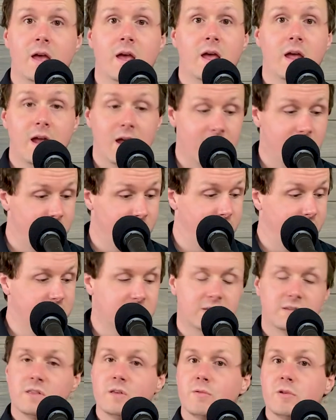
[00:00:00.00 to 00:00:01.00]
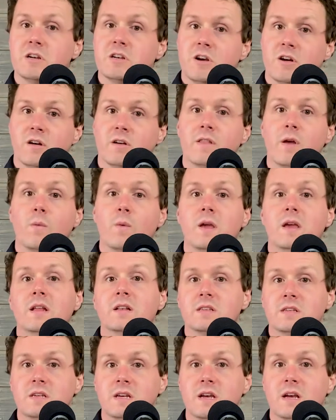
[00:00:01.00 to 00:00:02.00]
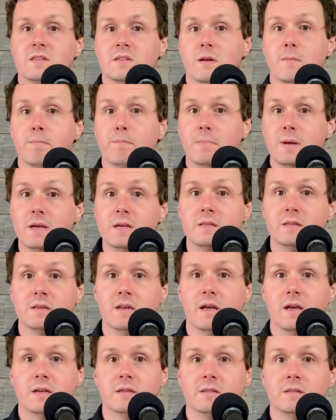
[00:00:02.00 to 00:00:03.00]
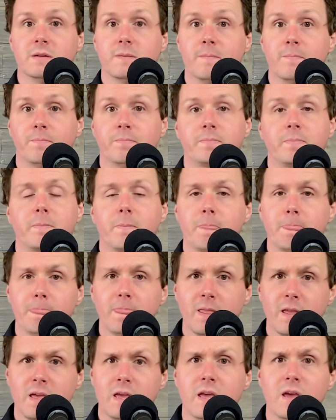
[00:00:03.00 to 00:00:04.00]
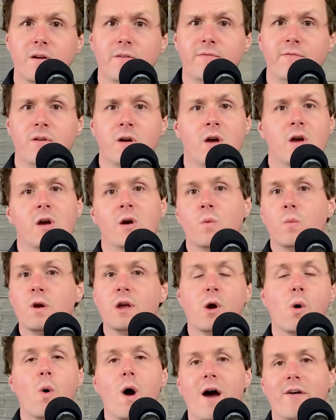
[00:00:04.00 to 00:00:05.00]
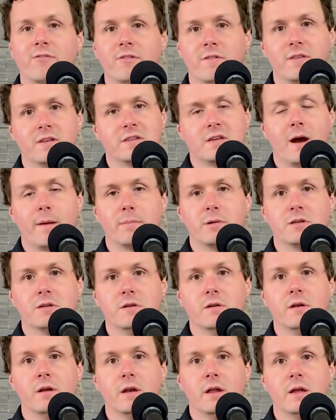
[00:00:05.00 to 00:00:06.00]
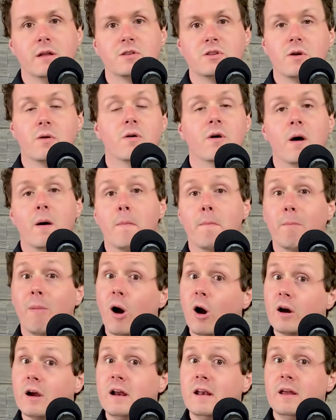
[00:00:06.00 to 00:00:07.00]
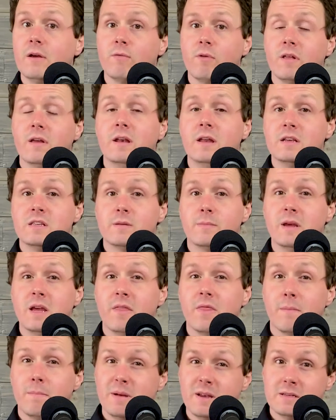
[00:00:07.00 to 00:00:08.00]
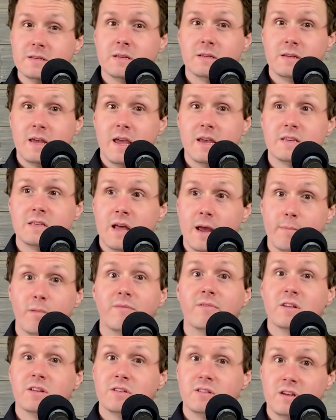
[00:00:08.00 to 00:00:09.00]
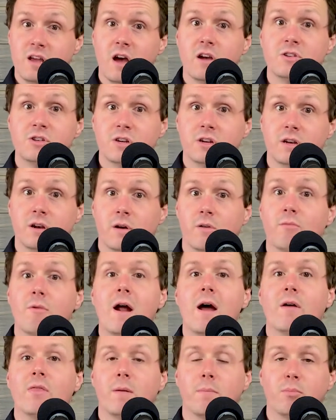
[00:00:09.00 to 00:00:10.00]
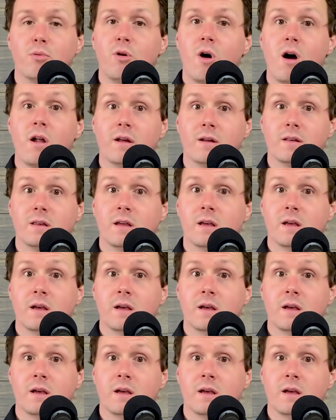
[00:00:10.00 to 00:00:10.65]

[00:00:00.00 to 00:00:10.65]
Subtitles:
And this is the return that we can see as a business if we go after this opportunity. And so marketing really needs to be in the business case type of discussion around the product